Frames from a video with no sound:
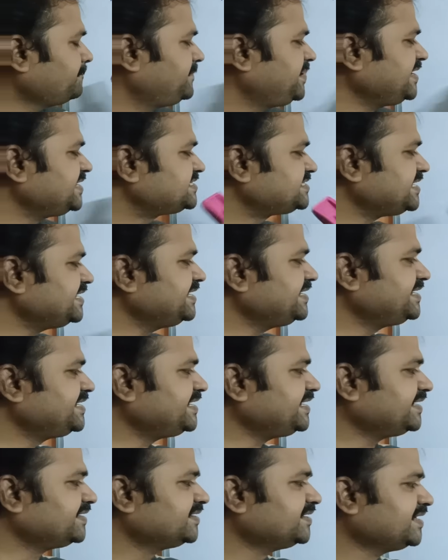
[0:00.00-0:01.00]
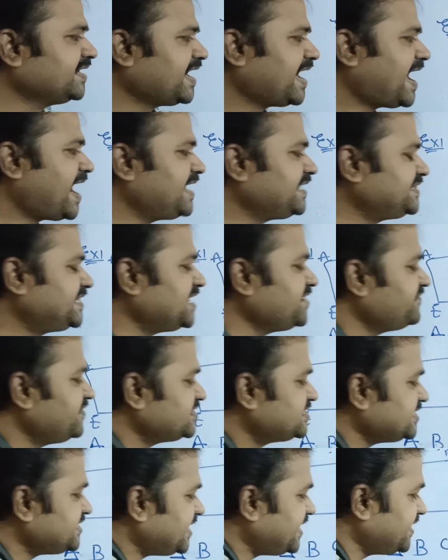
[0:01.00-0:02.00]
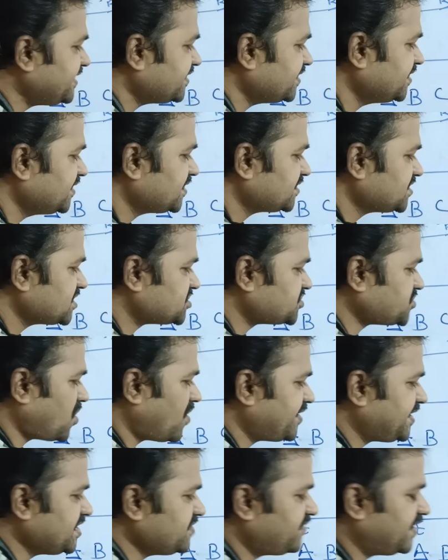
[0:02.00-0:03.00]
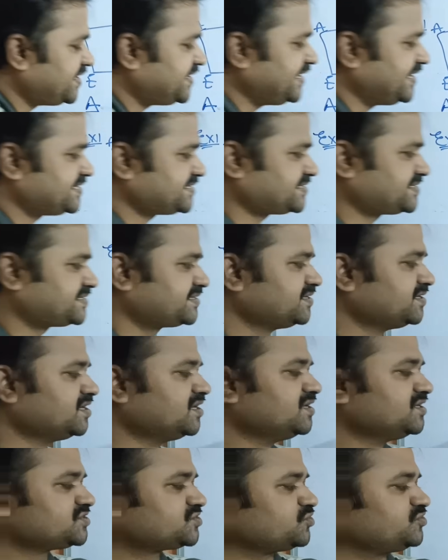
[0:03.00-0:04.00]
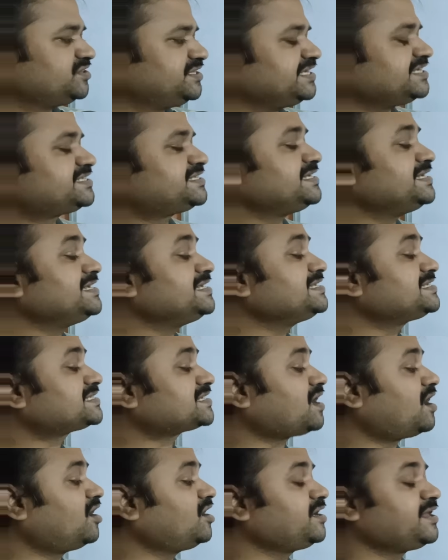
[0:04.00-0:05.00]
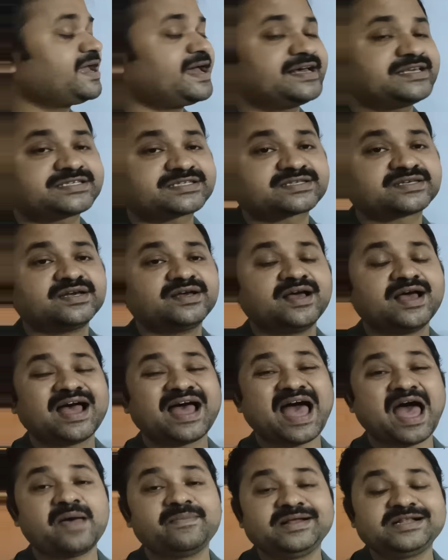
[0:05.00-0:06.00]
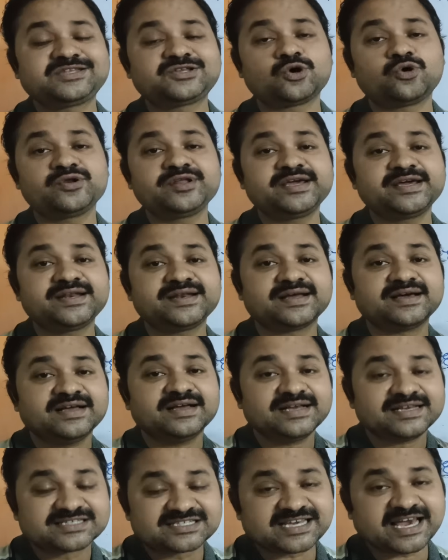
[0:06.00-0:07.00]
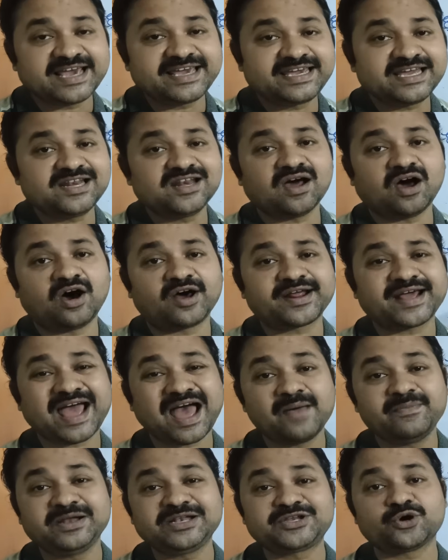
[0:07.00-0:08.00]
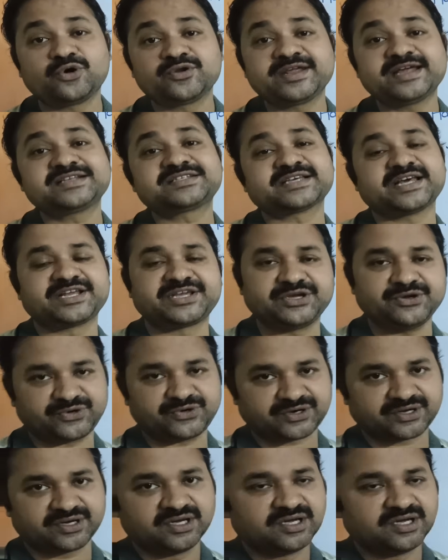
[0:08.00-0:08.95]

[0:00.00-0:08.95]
B, C, D, E, and then visited the starting vertex. So this is called as Hamiltonian cycle or Hamiltonian circuit.